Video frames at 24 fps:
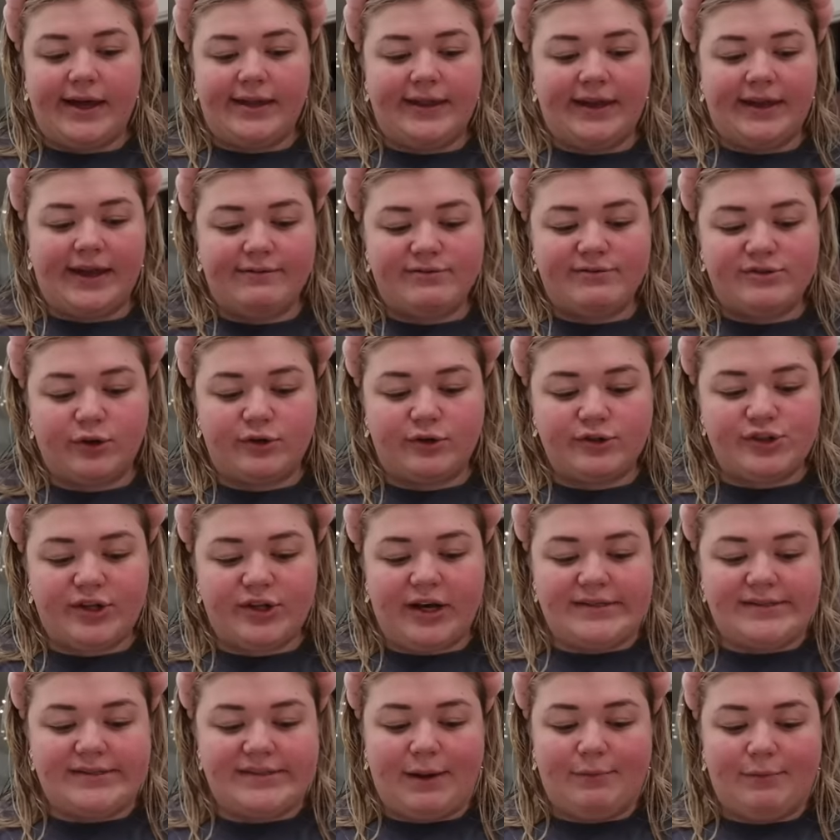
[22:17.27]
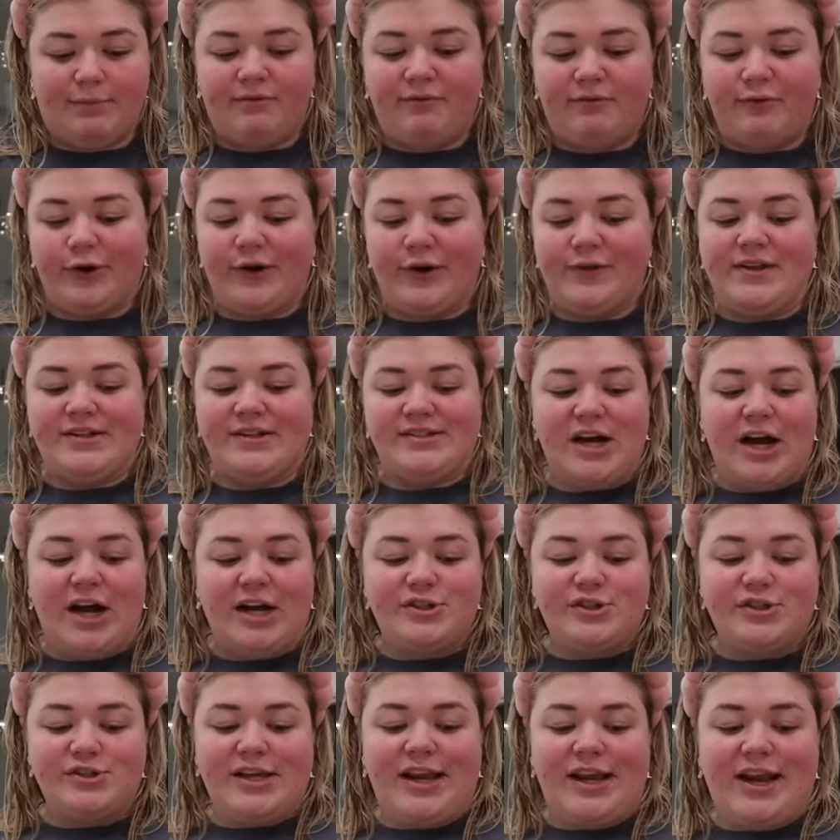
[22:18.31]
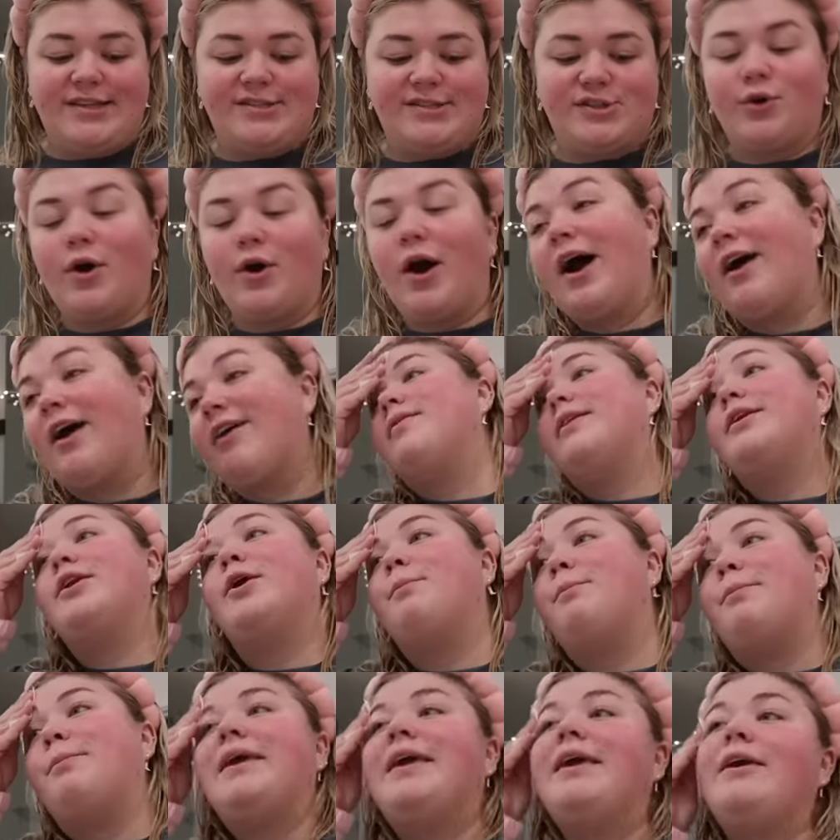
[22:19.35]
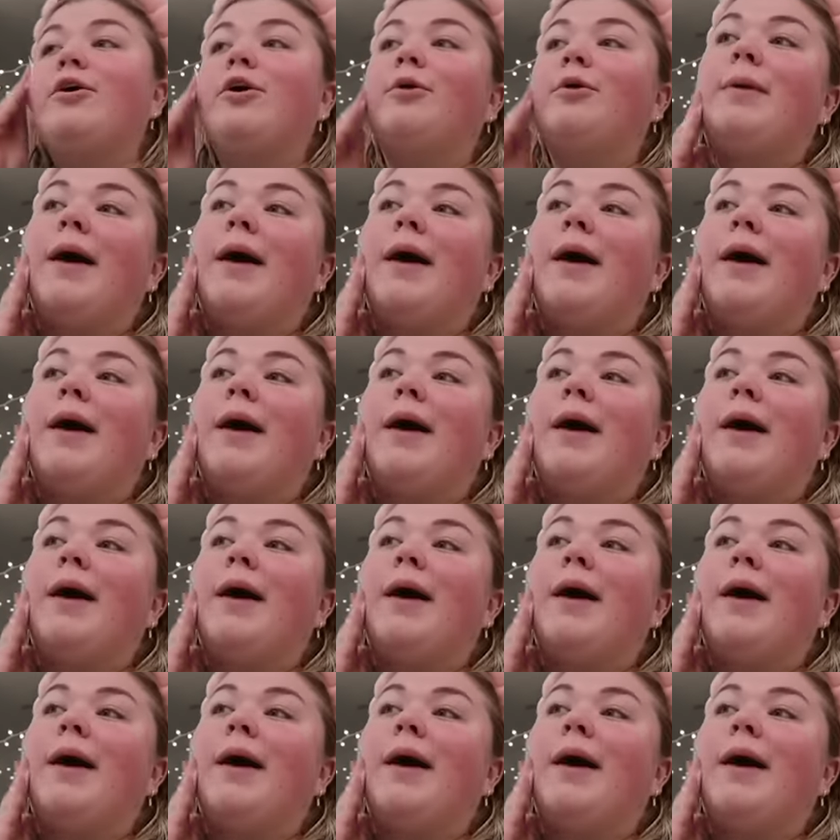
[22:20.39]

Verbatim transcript: think I've told you guys that before. The Dr. Dennis Gross little peel